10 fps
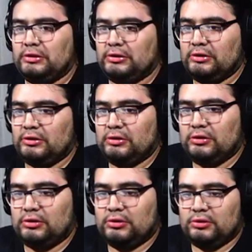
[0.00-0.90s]

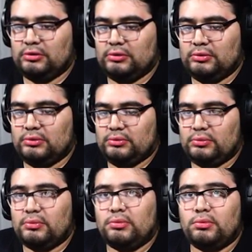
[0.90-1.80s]

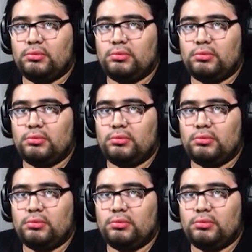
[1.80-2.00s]
Nobody speaks.